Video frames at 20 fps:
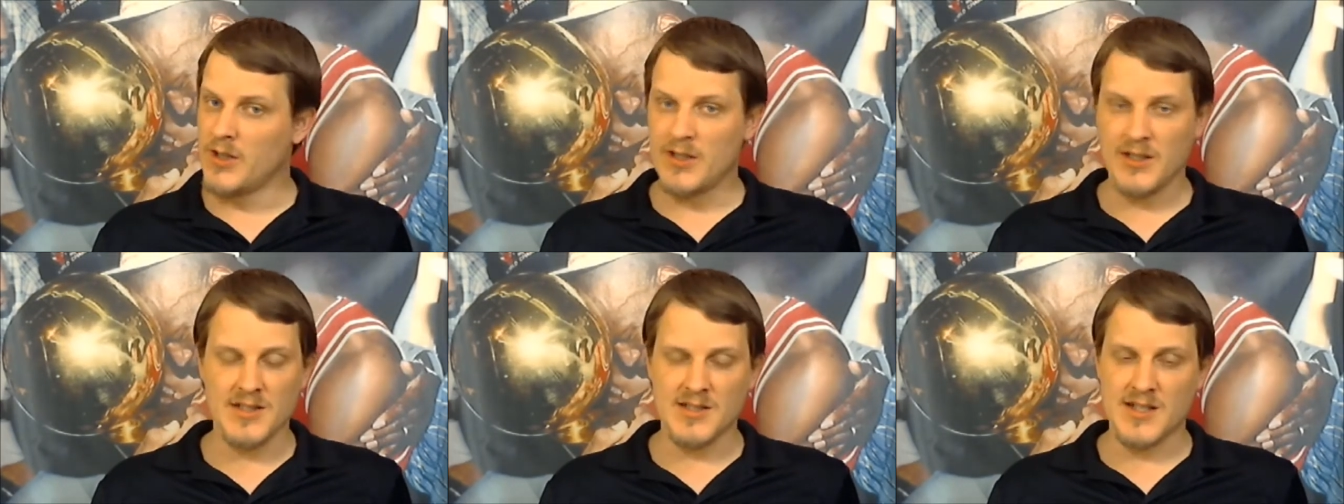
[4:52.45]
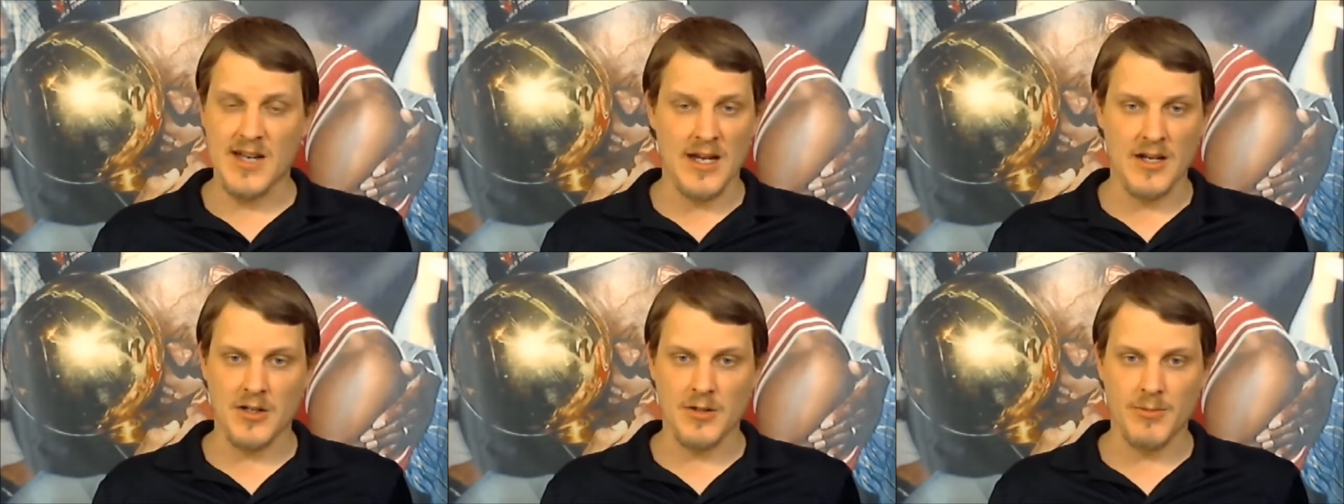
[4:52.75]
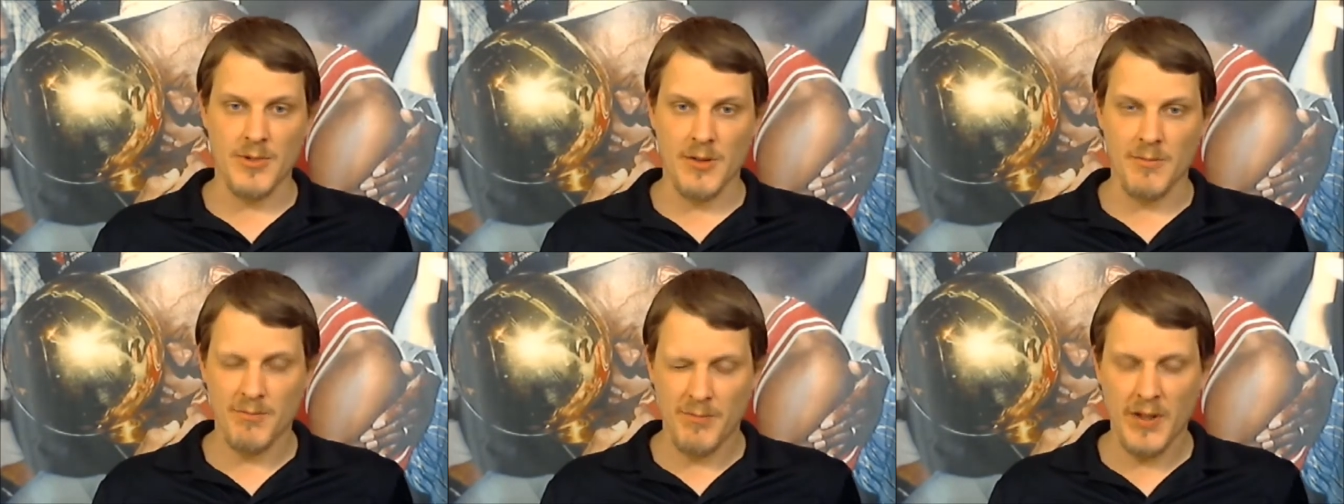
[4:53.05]
He's not going to
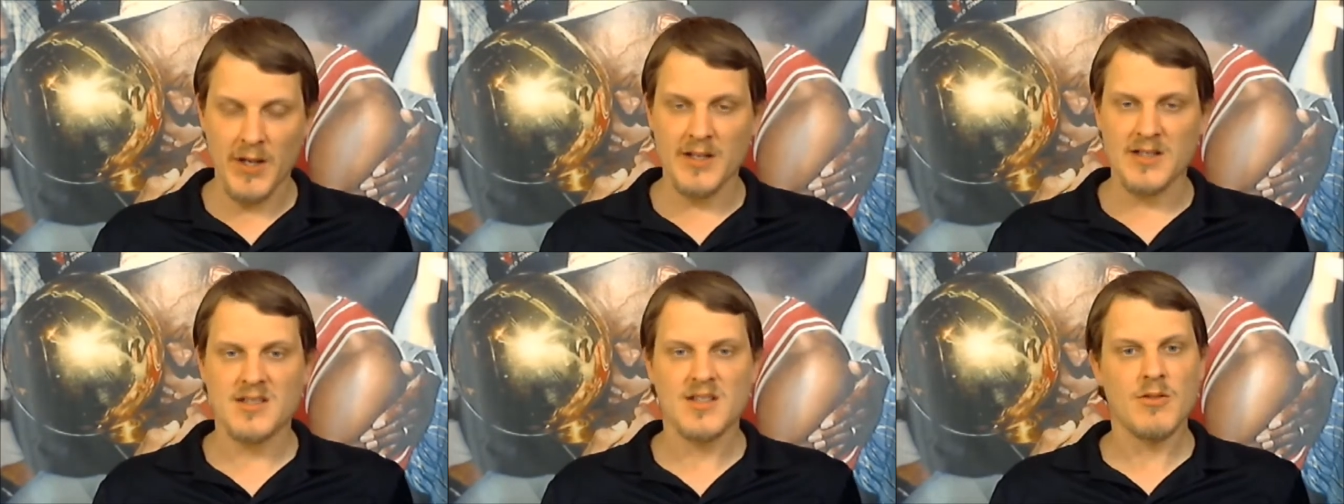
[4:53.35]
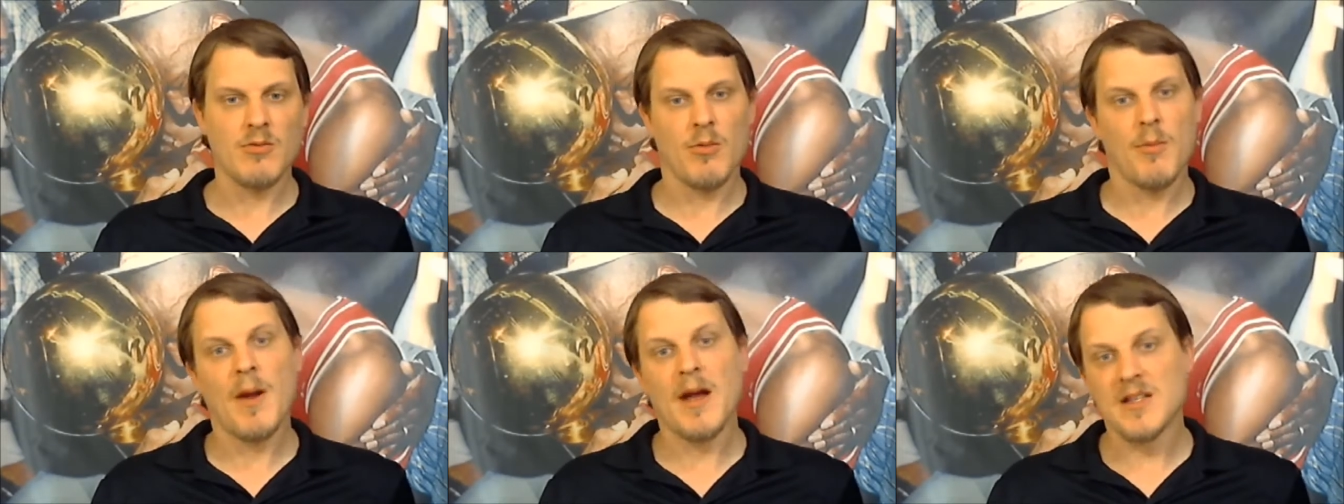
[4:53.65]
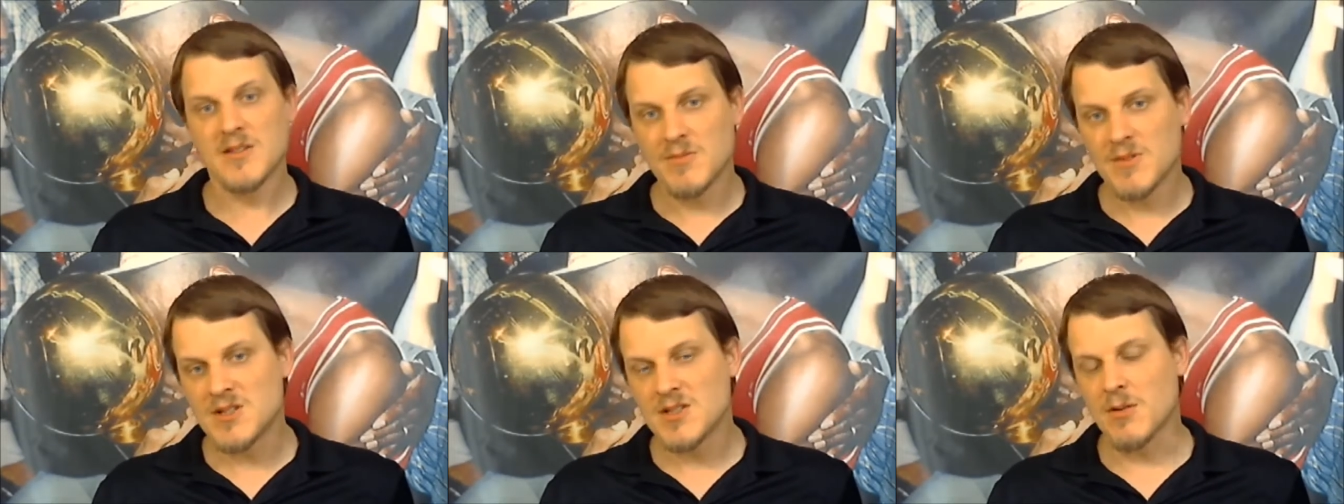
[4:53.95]
be a bust. He
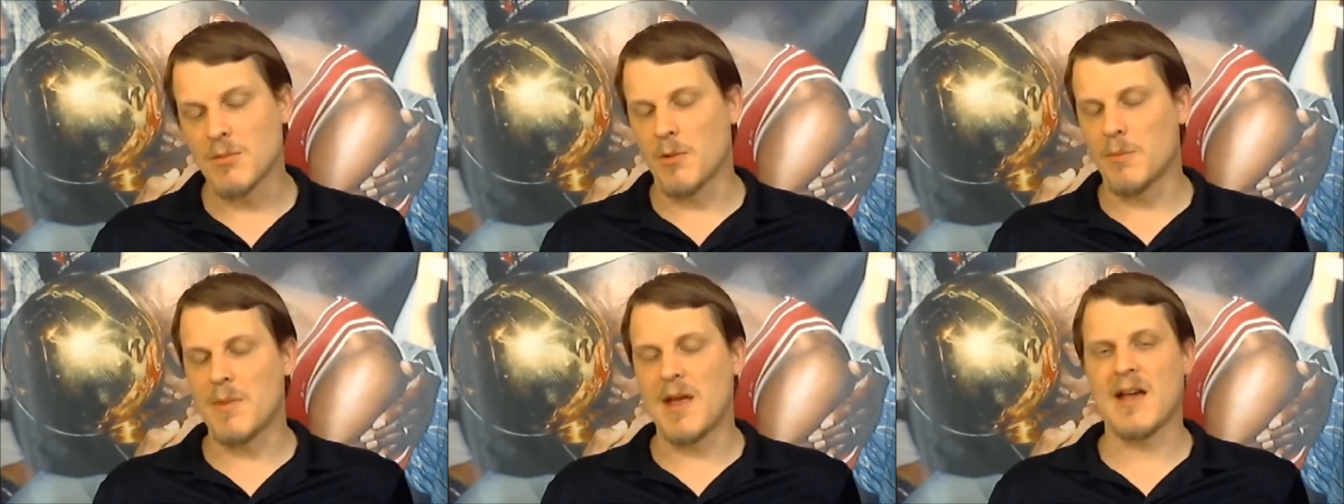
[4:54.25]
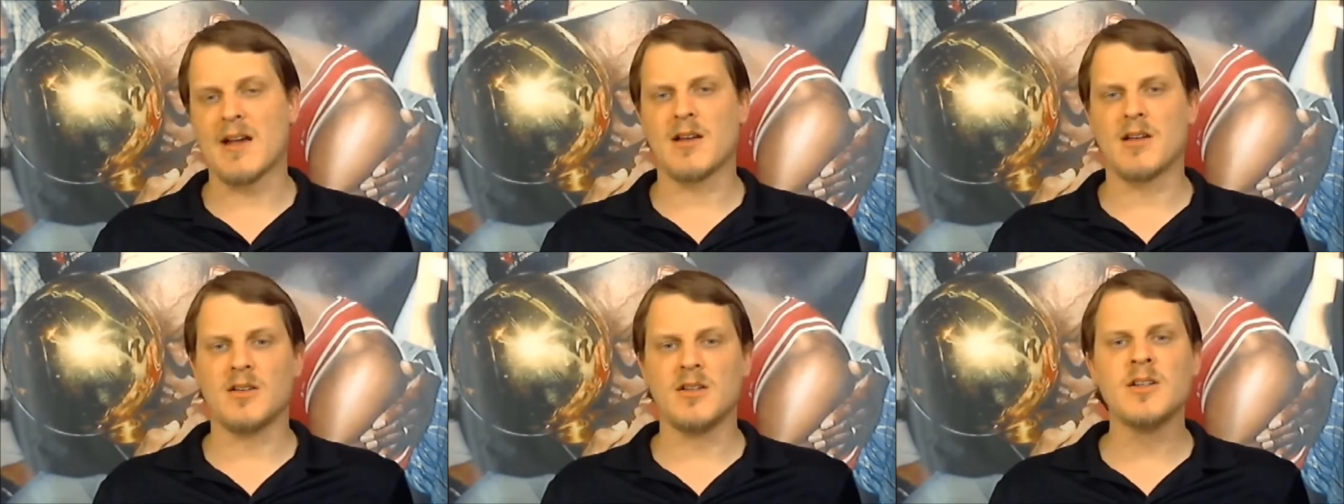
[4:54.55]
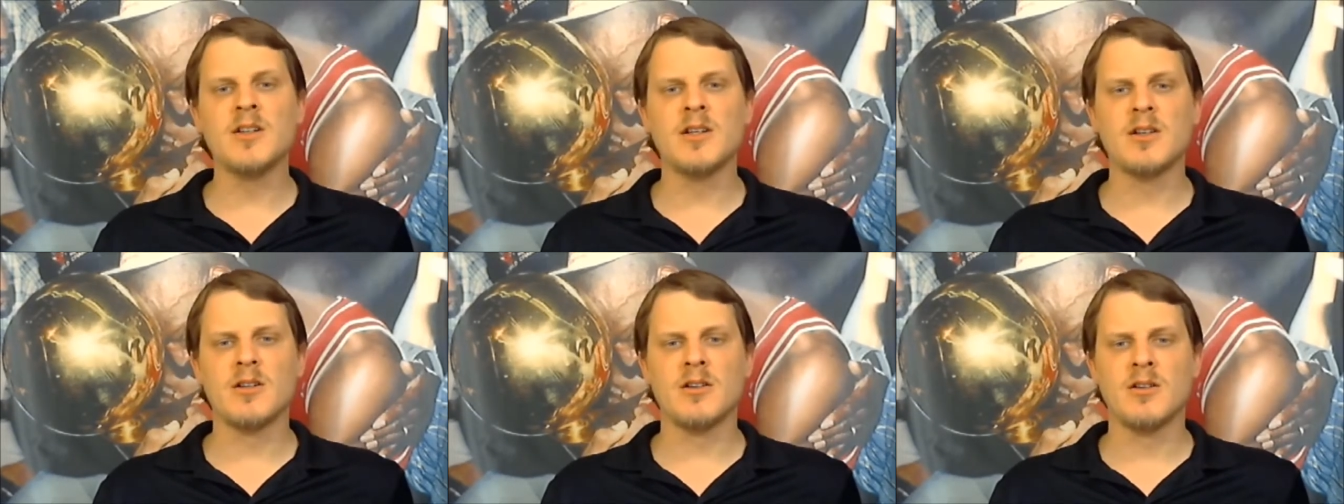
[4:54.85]
reminds me some of Matt
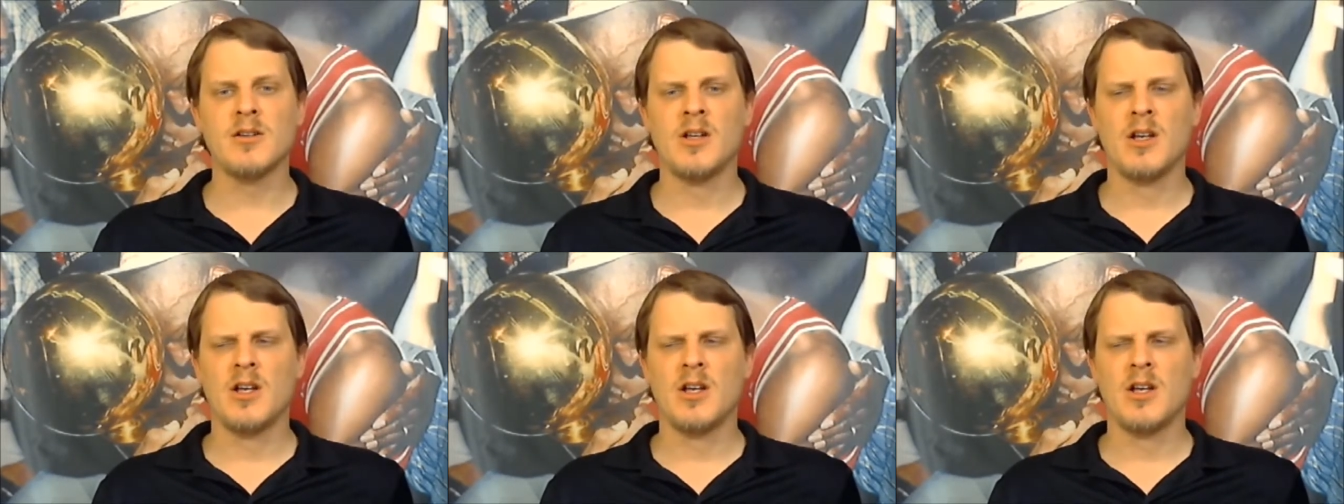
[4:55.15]
Kalil